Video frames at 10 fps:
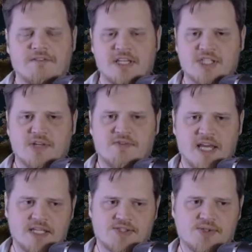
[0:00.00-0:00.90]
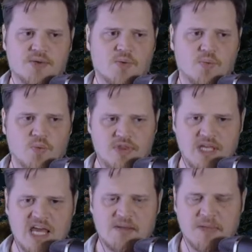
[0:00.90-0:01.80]
face to face with
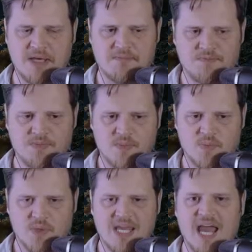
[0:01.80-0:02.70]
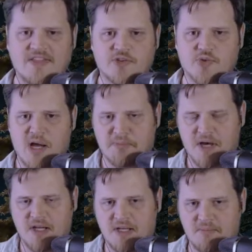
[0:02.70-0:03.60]
the enemy. He had the drop
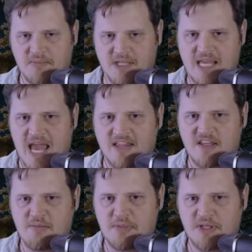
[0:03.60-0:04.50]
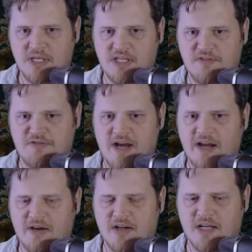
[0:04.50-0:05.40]
on him. He had the ability to
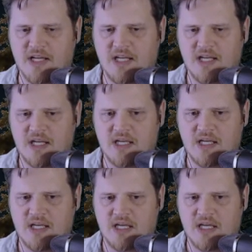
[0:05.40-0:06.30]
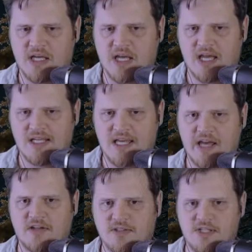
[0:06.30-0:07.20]
fire. And he
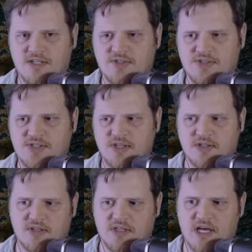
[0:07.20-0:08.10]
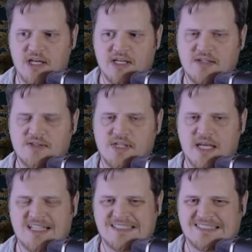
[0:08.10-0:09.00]
held his gun and he was like,